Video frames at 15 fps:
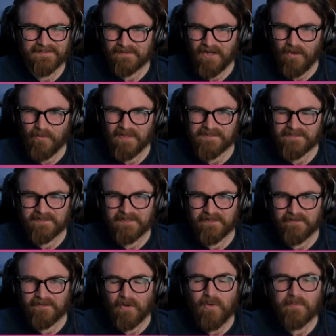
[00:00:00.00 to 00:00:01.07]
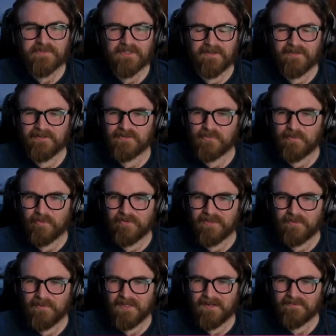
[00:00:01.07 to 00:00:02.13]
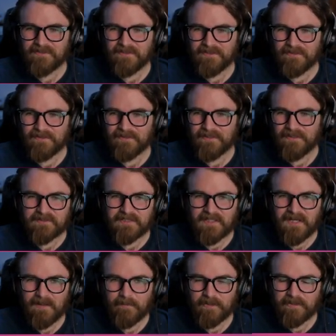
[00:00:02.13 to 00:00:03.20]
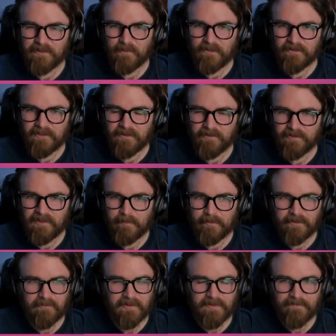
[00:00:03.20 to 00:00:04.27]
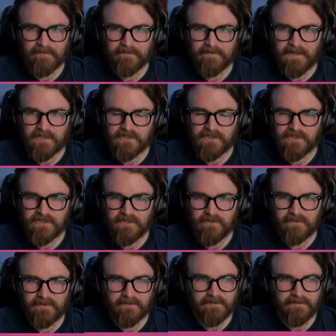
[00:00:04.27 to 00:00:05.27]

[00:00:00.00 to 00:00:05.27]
Oh, that's the gear. Oh, I'm sorry. There's one more thing we have to do. Tom, are you all geared up? Are you ready for the fashion show?